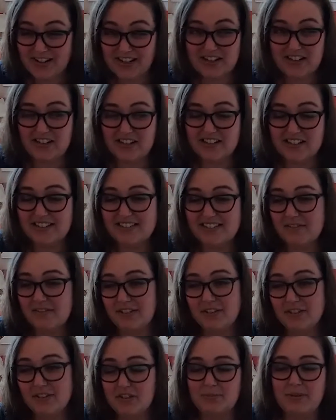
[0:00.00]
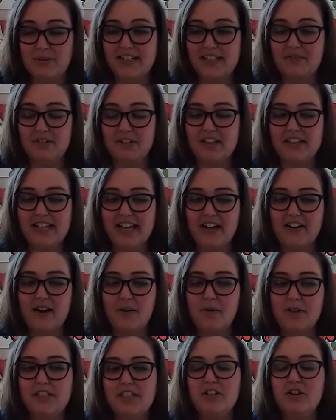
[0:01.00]
And honestly, funders might not really care. I
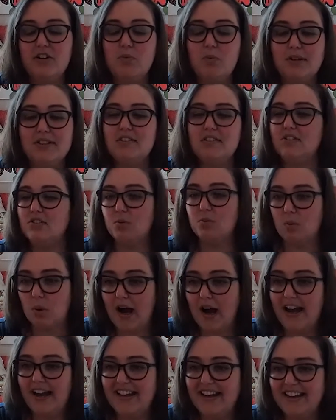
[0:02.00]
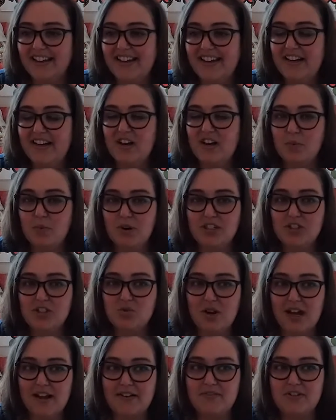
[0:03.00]
want to know, what's your why? What
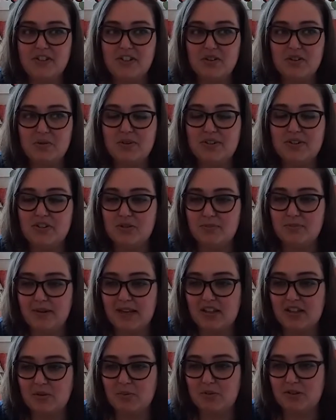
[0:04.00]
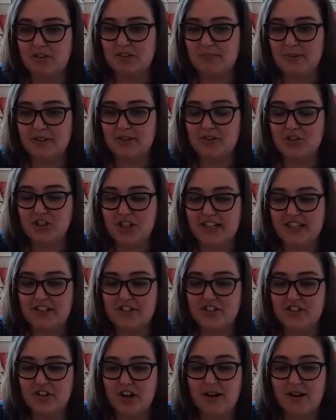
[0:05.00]
drives you to make the world a better change?